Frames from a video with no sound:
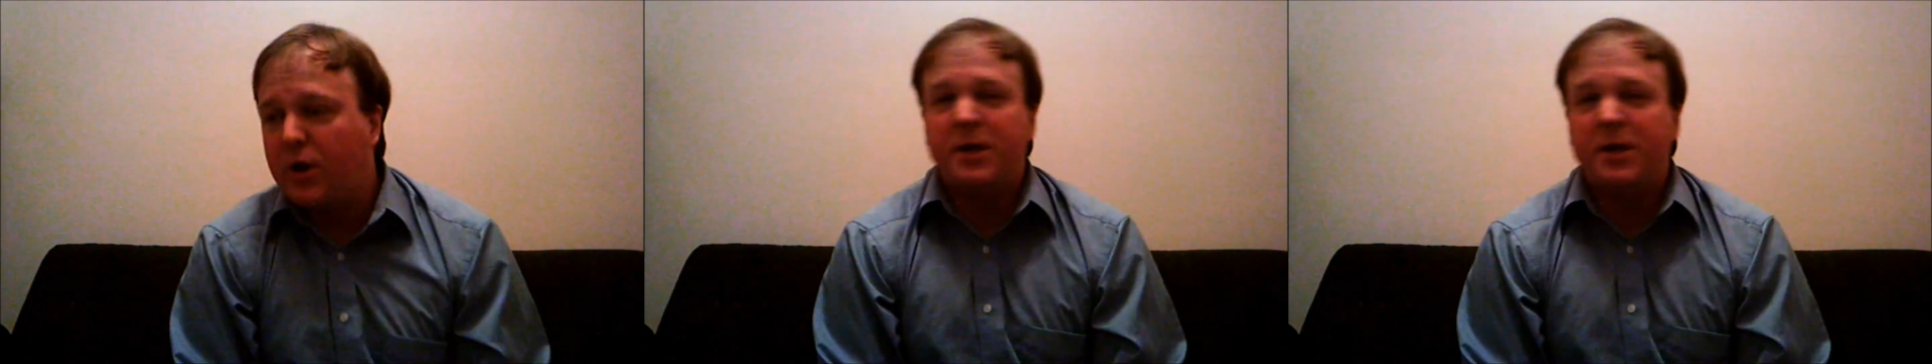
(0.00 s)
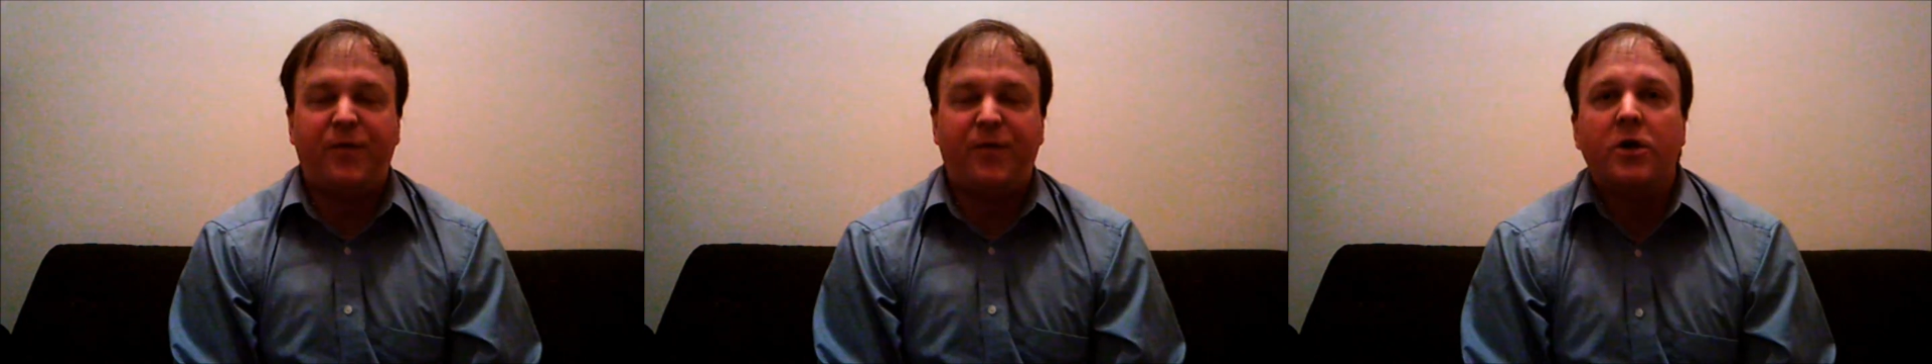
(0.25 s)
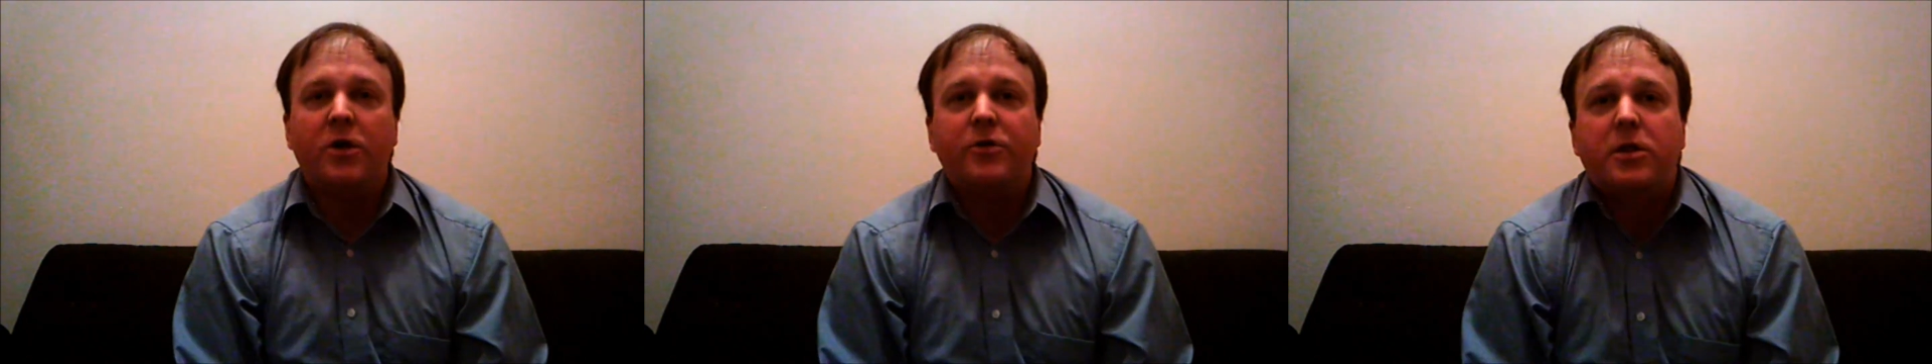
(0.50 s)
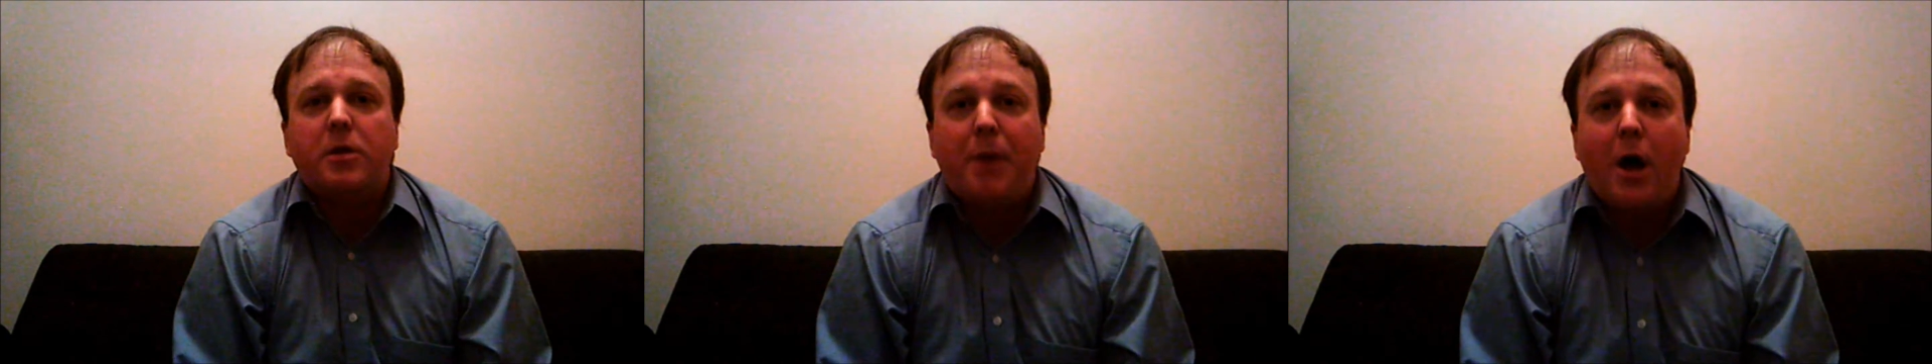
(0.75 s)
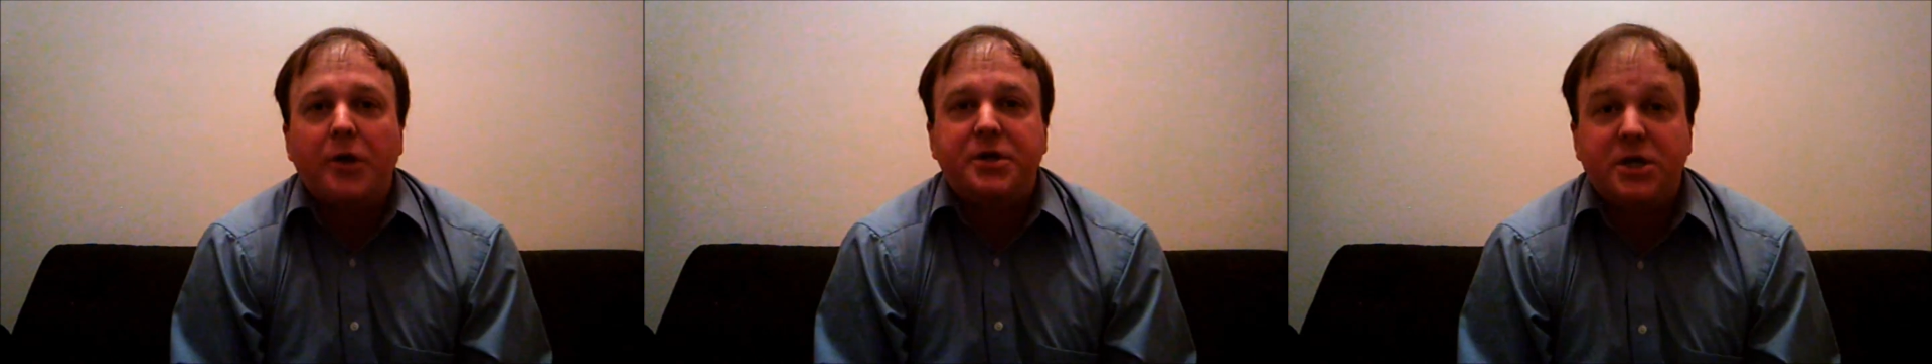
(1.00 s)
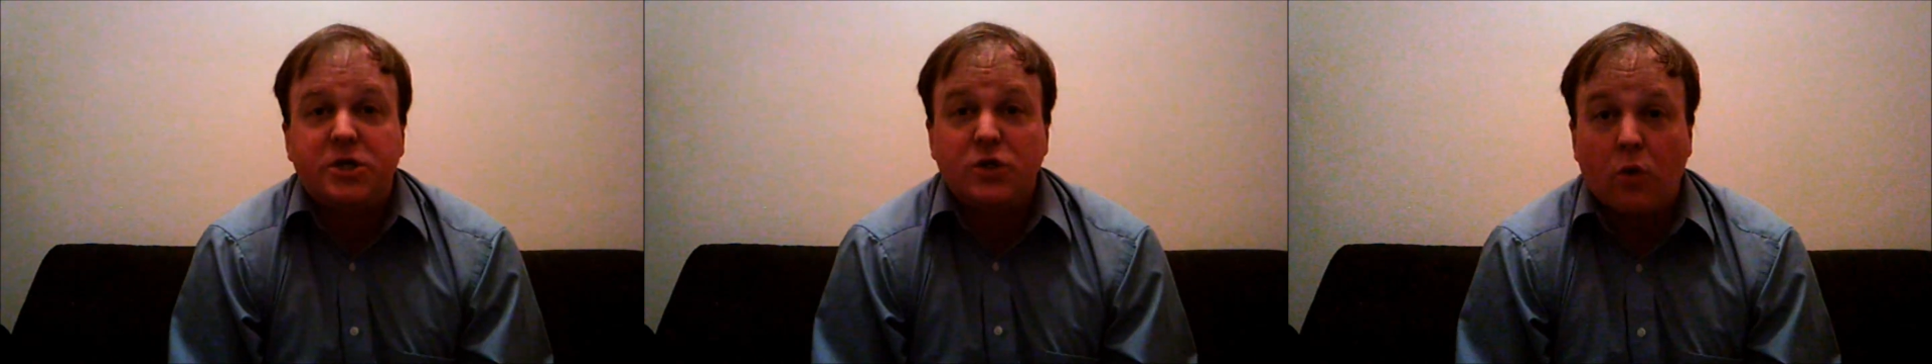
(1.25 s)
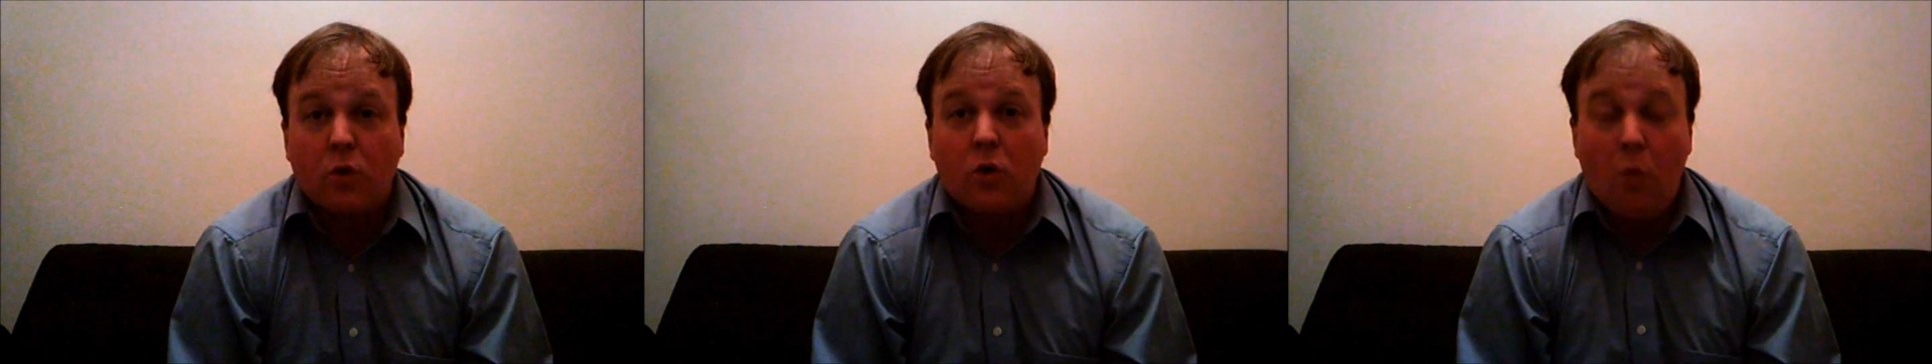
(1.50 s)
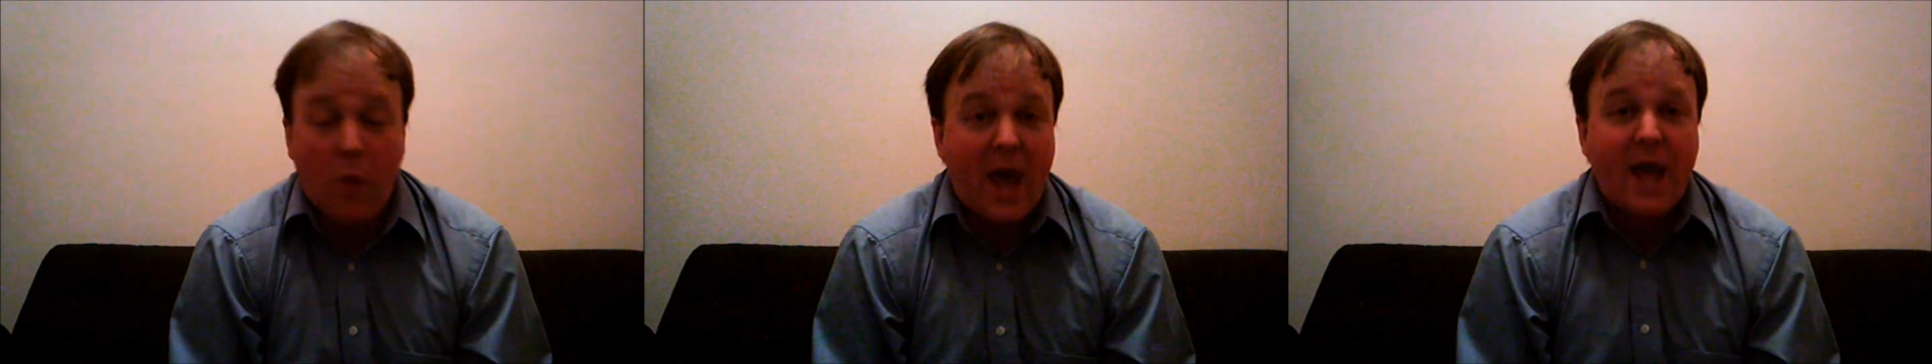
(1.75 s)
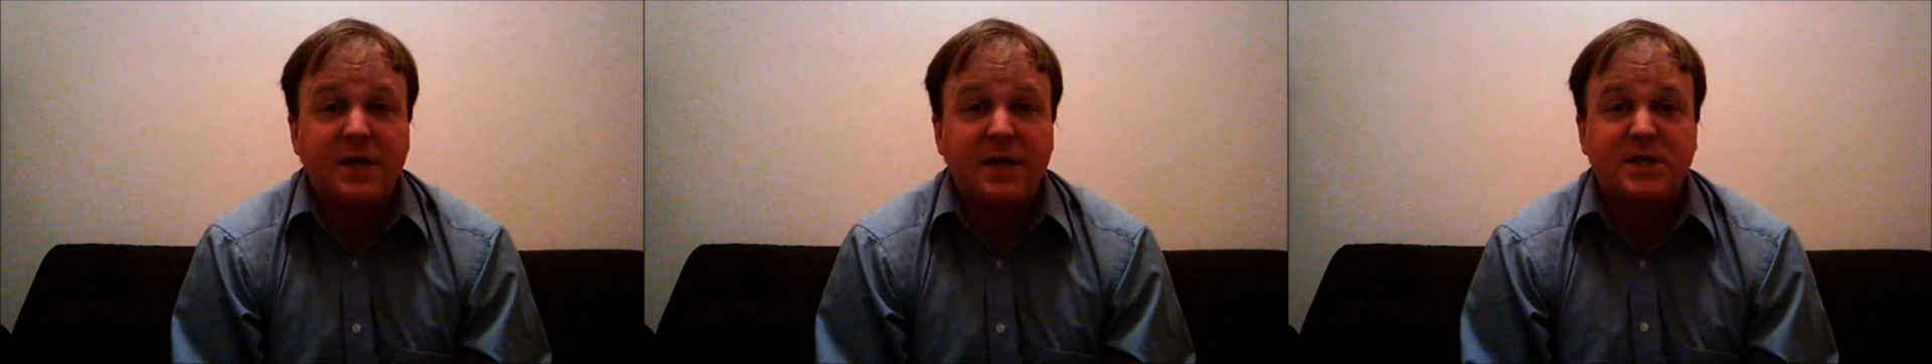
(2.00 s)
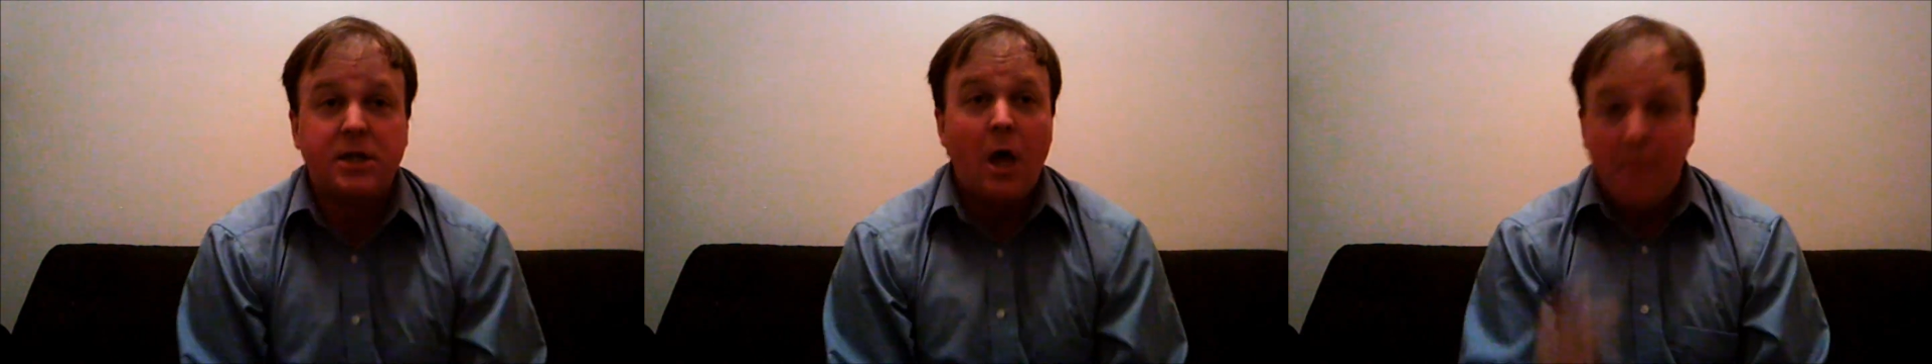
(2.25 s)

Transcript: much figured that the politicians were a waste.